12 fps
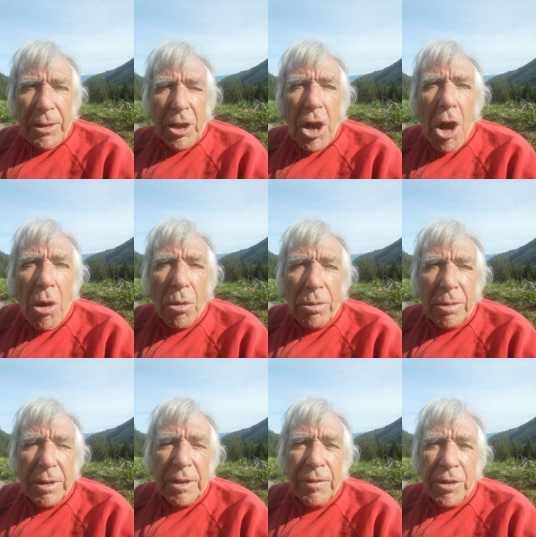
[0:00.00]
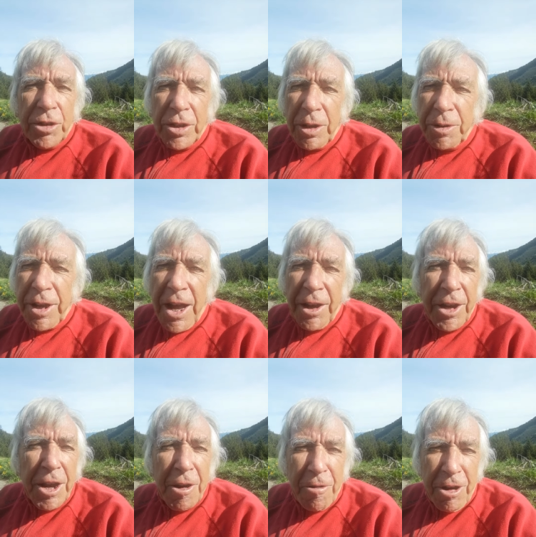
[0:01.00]
The whole of the Chaudanne
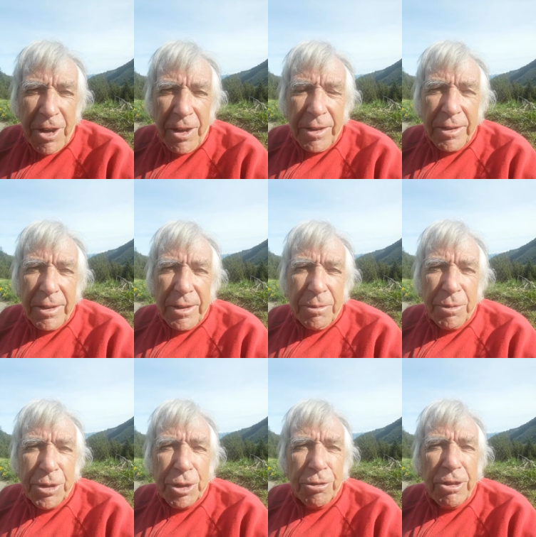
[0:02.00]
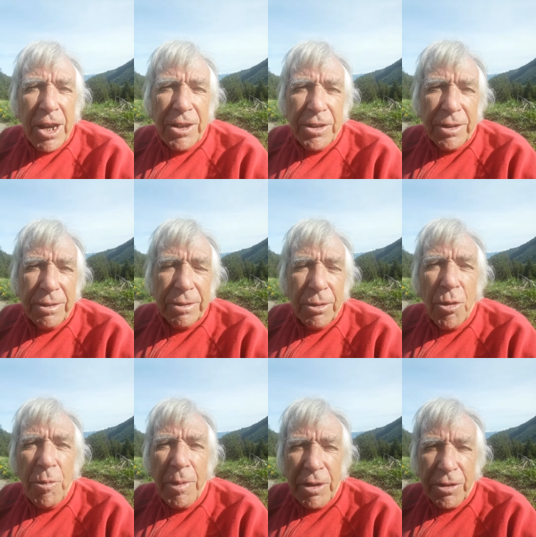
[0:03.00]
area was created
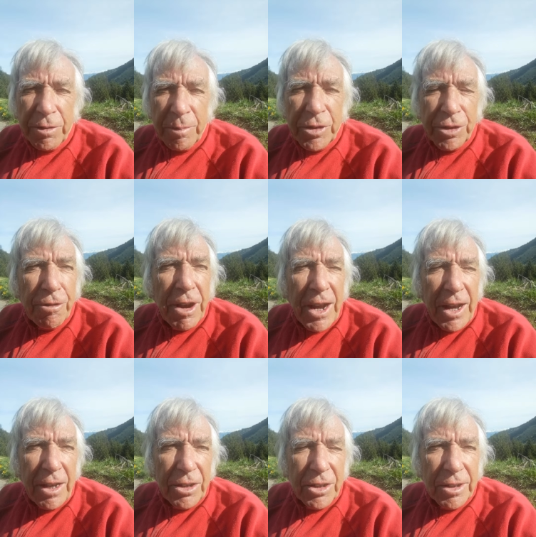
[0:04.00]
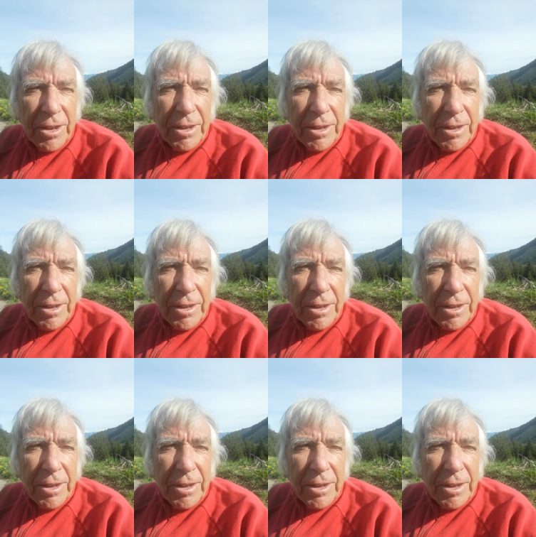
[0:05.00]
almost from scratch.